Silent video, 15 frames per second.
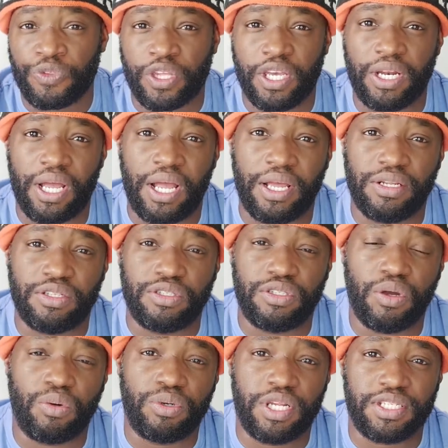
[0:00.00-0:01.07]
And I
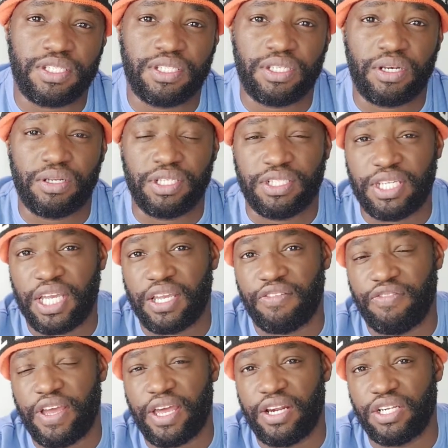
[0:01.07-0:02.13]
don't necessarily take
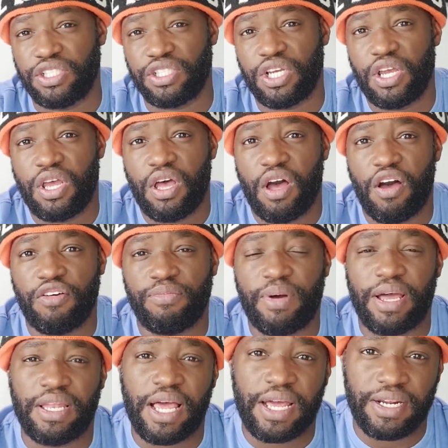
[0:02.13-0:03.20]
advantage of
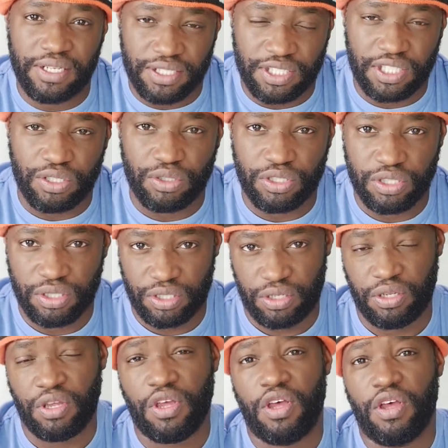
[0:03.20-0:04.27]
my lighting skills to